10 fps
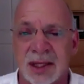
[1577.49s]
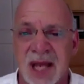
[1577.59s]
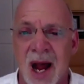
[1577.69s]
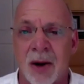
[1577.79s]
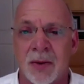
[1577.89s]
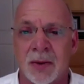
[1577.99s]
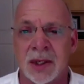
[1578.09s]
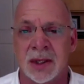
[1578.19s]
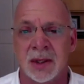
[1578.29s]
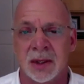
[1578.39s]

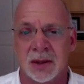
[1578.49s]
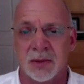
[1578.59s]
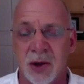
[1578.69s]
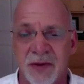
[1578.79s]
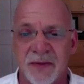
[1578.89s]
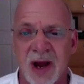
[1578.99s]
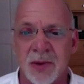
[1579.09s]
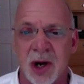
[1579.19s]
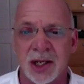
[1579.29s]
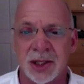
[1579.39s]
sound, moving
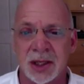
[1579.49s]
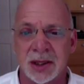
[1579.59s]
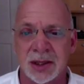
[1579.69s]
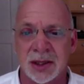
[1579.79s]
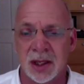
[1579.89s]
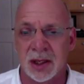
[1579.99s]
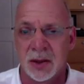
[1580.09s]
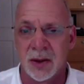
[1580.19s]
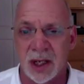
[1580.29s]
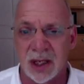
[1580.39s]
vibrations,
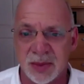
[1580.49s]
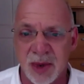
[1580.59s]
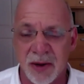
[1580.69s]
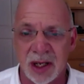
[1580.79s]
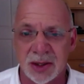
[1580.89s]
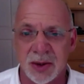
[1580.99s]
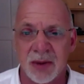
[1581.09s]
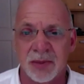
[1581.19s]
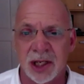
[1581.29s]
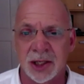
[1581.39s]
you could experience
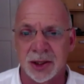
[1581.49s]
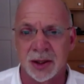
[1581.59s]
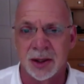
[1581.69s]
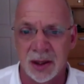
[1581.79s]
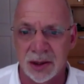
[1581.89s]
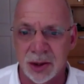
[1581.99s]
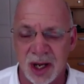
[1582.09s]
great pleasure,